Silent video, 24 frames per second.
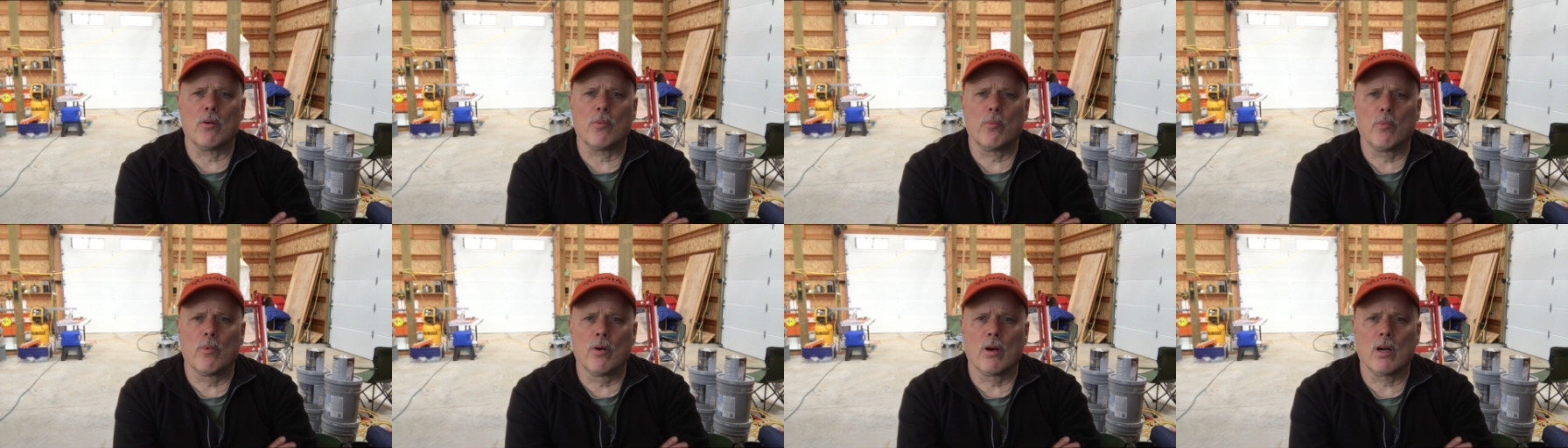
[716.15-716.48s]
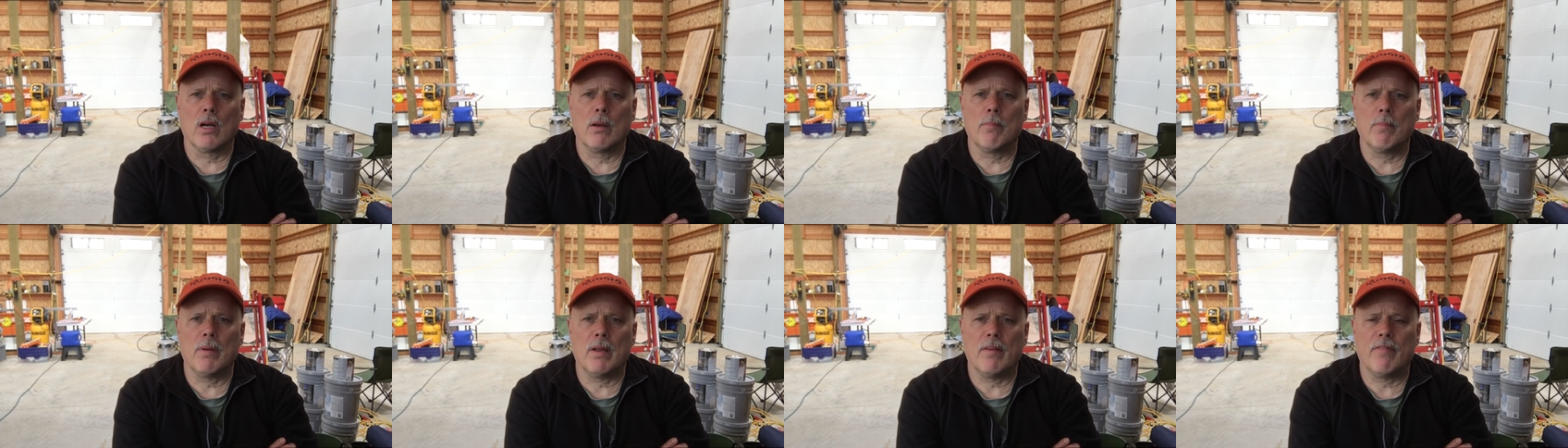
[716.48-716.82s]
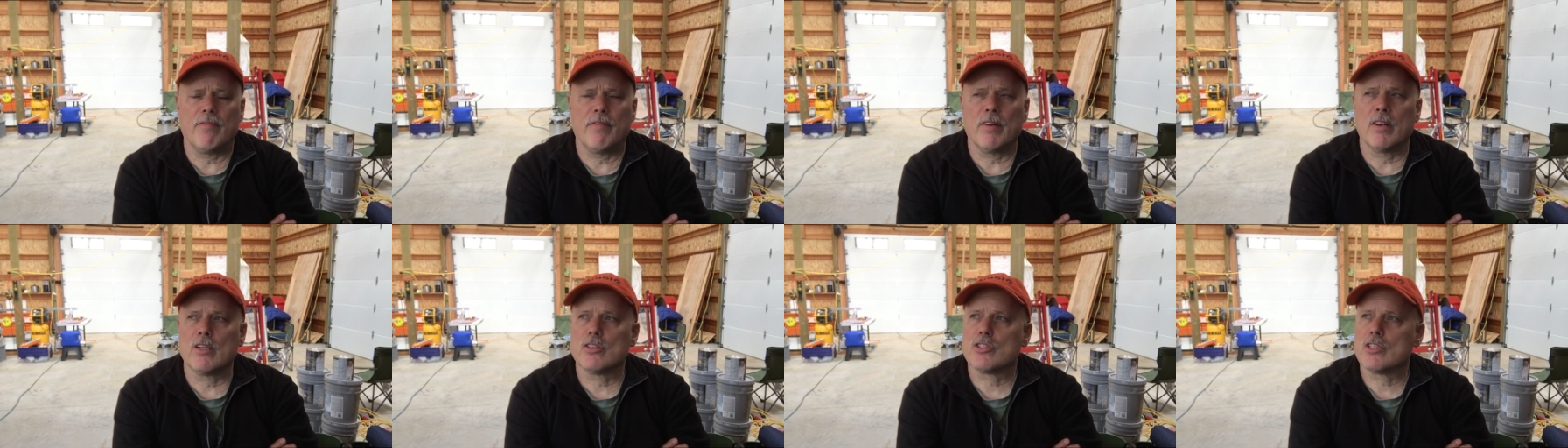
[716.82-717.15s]
We're going to be
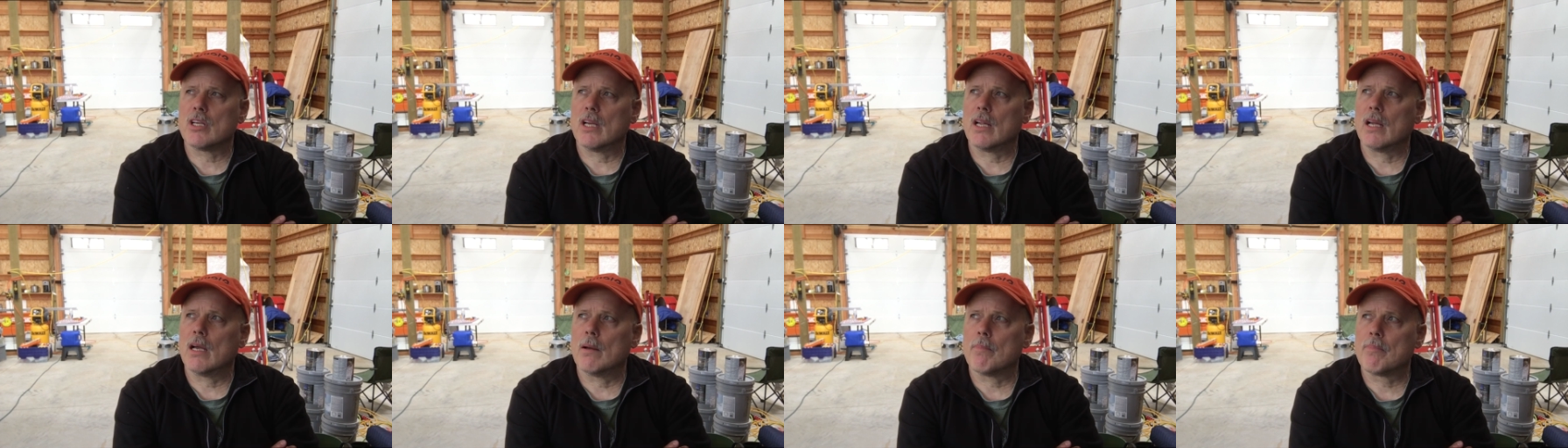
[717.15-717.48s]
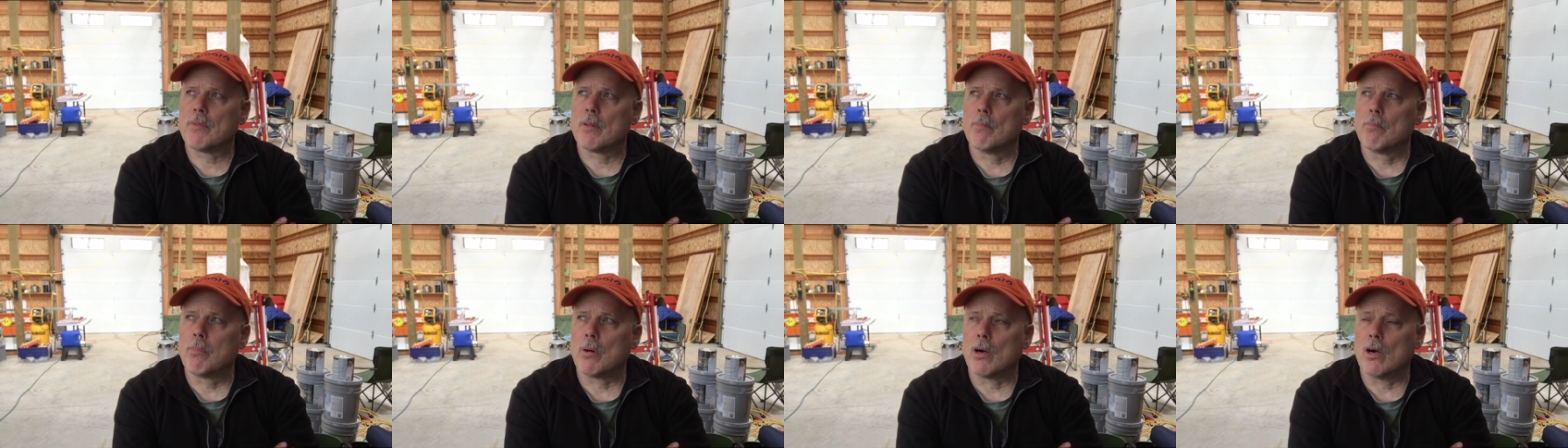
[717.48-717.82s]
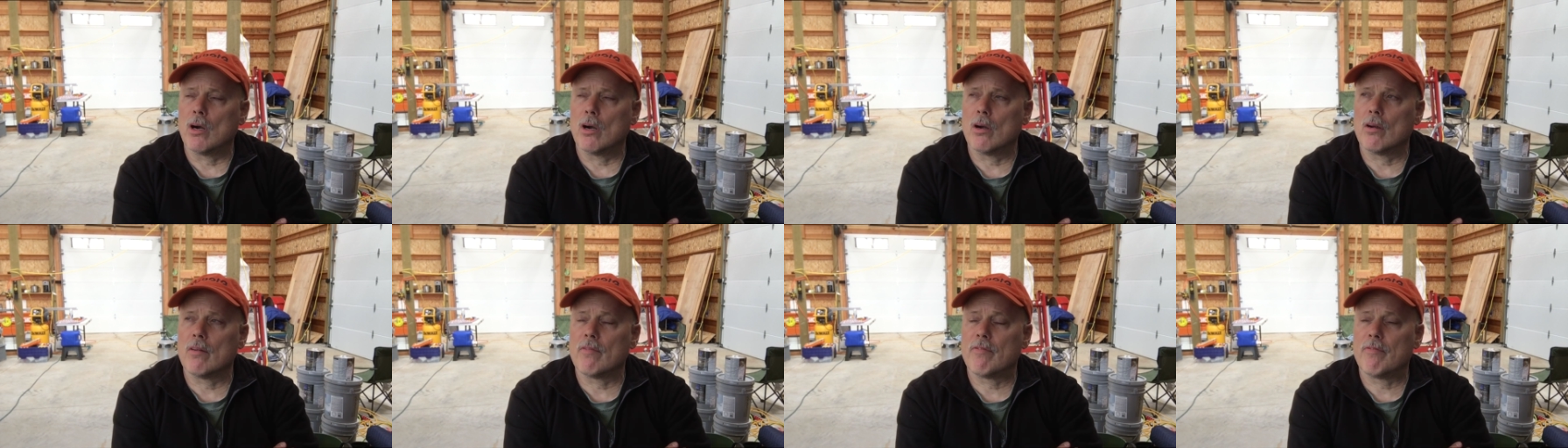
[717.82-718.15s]
finishing up the
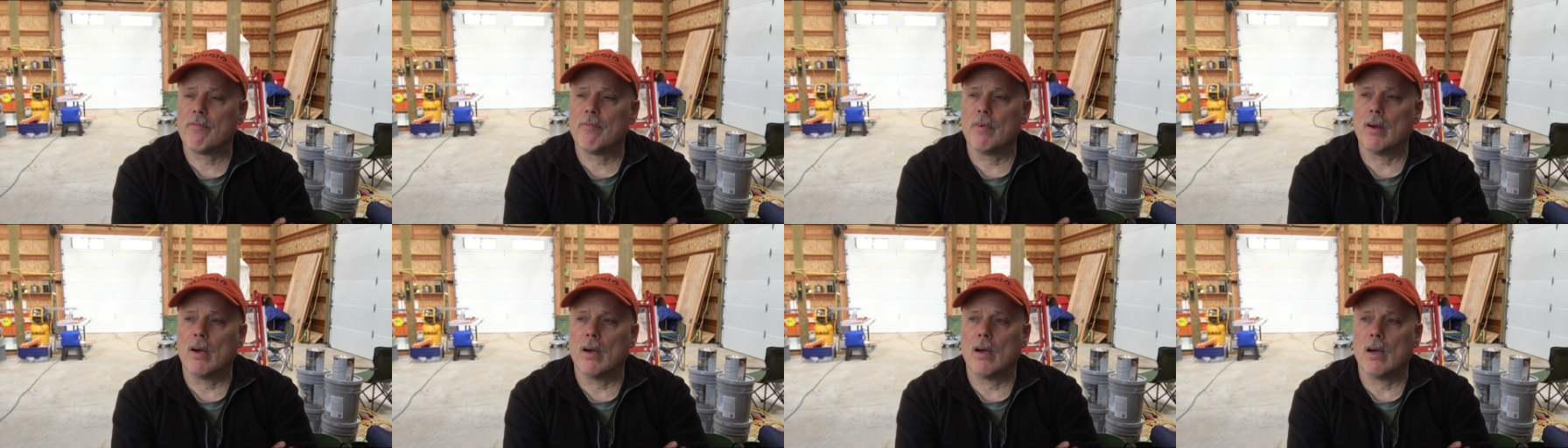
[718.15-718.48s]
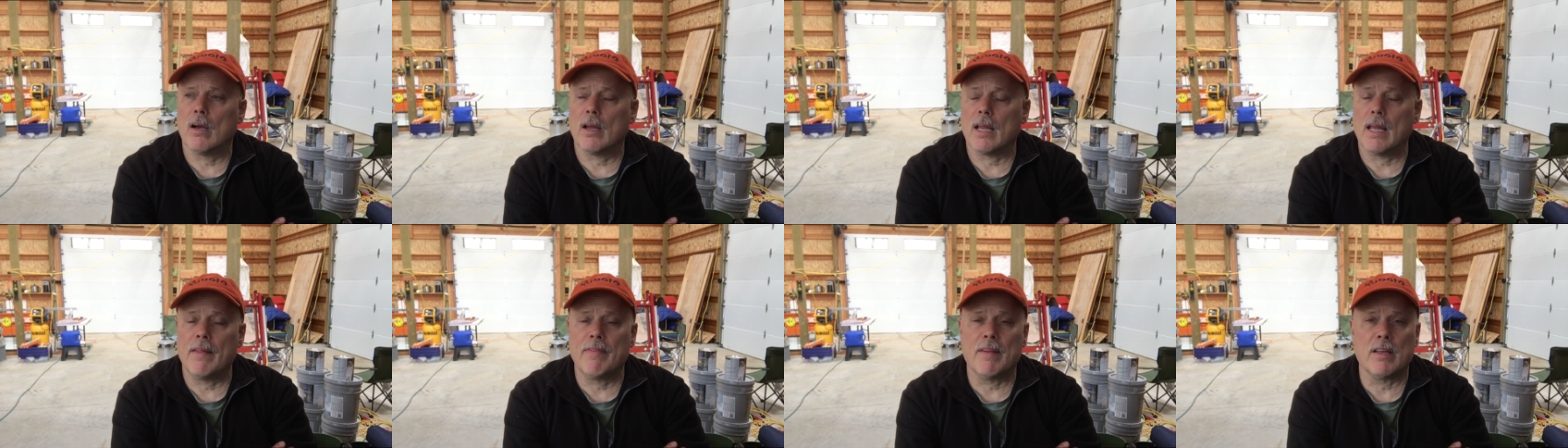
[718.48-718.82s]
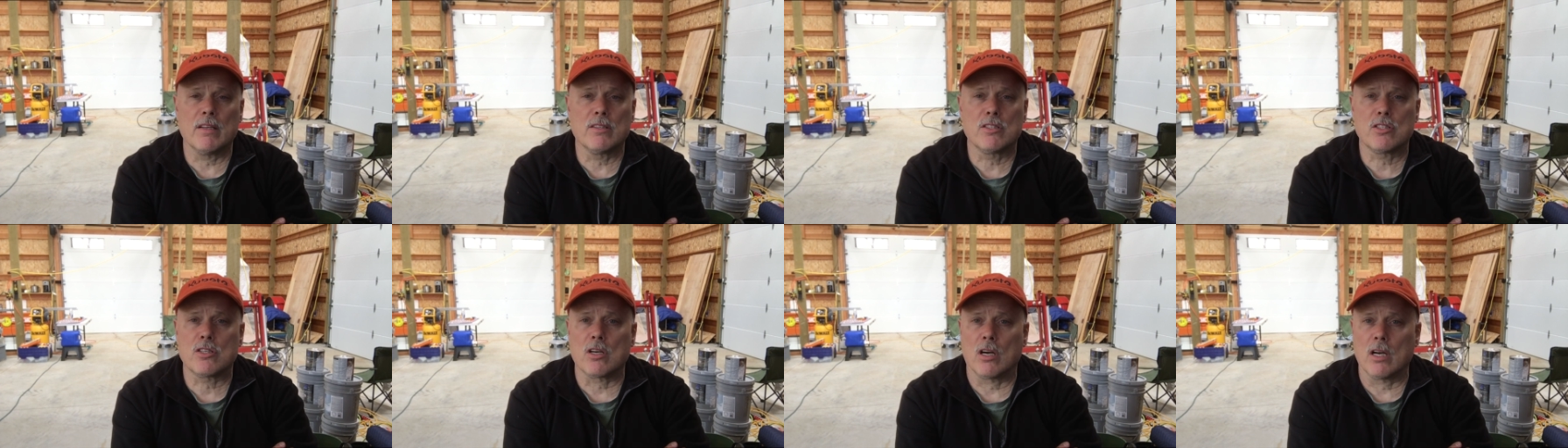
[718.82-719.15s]
barn uh, and
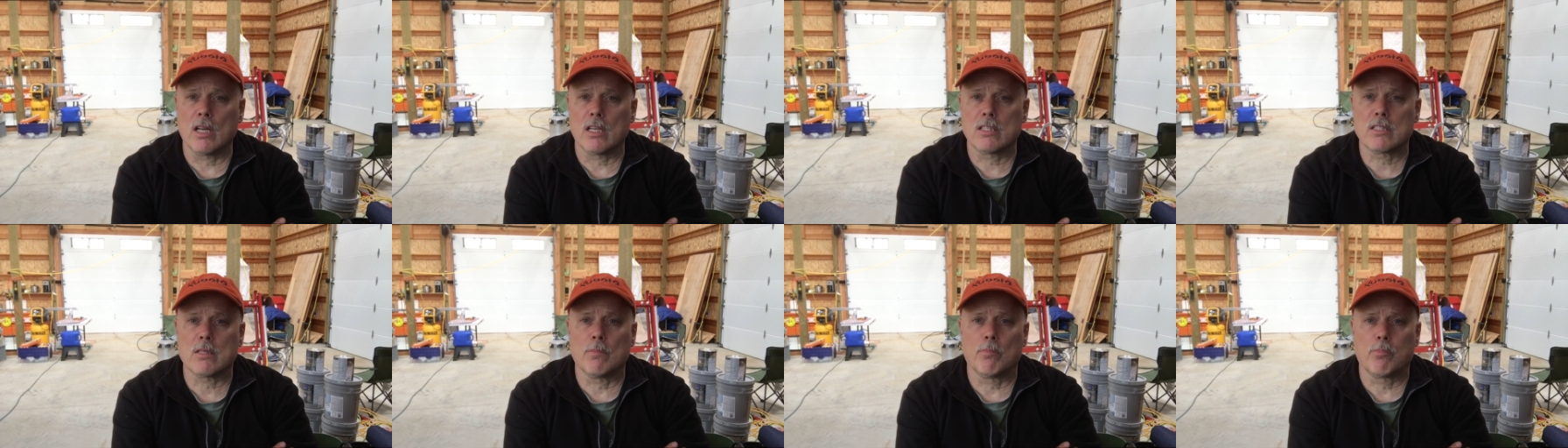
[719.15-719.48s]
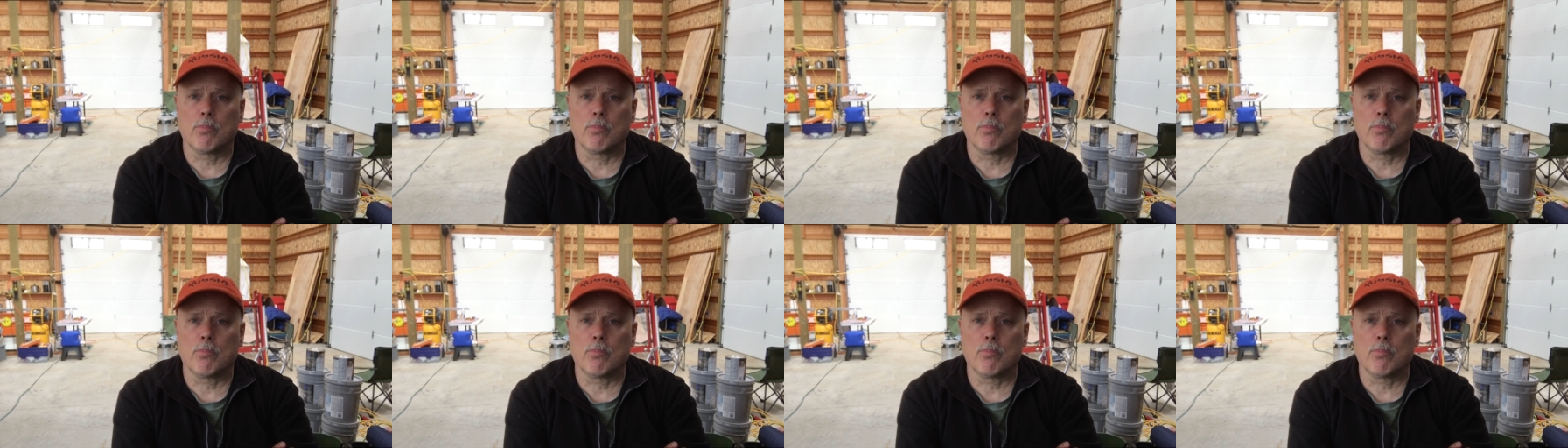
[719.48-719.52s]
then starting some